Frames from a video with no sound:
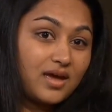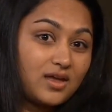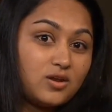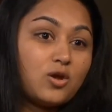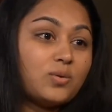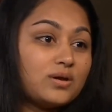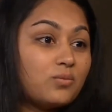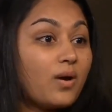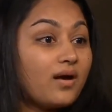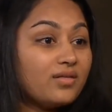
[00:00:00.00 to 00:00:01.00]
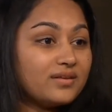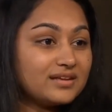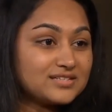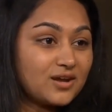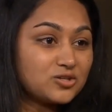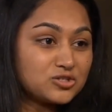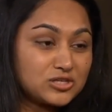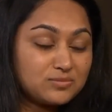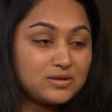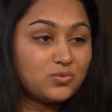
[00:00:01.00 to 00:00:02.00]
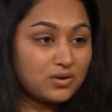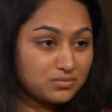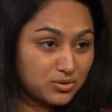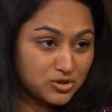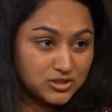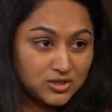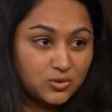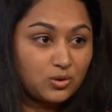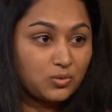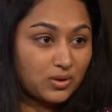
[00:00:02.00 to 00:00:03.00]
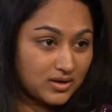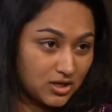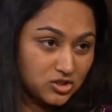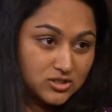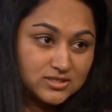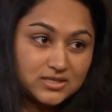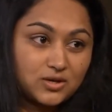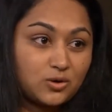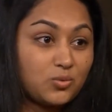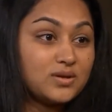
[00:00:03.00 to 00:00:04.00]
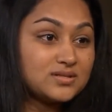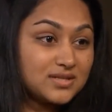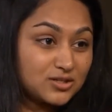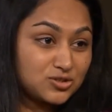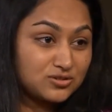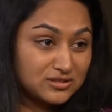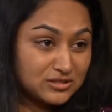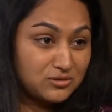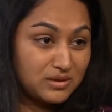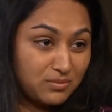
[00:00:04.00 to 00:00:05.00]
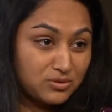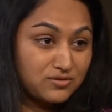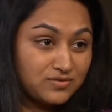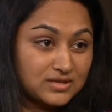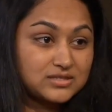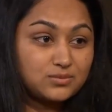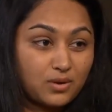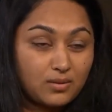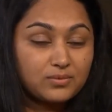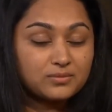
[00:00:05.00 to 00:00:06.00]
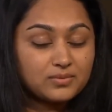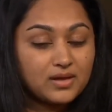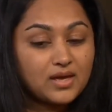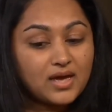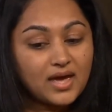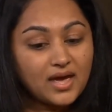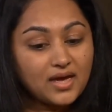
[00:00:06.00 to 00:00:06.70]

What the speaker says: And knowing well that it's not just going to be one person or one agency or one sector that's going to be able to fix the problem.